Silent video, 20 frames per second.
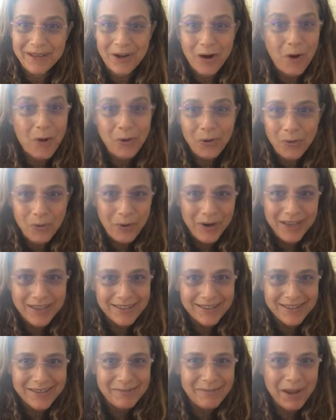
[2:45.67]

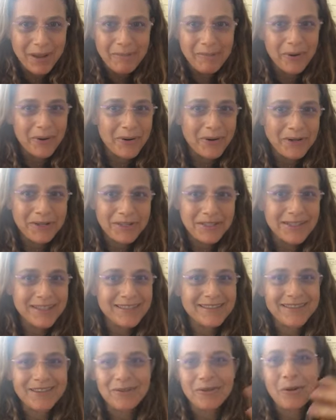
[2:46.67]
Always in my purse,
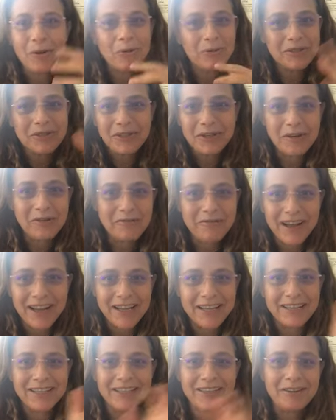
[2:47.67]
you're always gonna
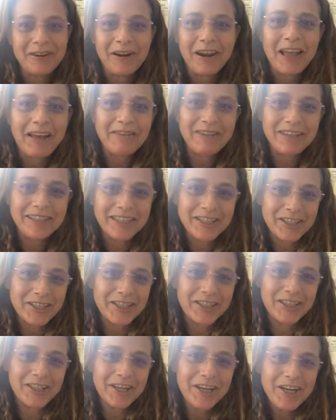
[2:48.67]
find either
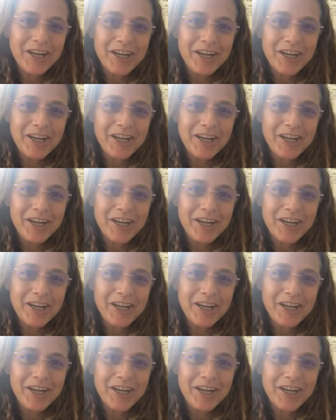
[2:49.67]
lavender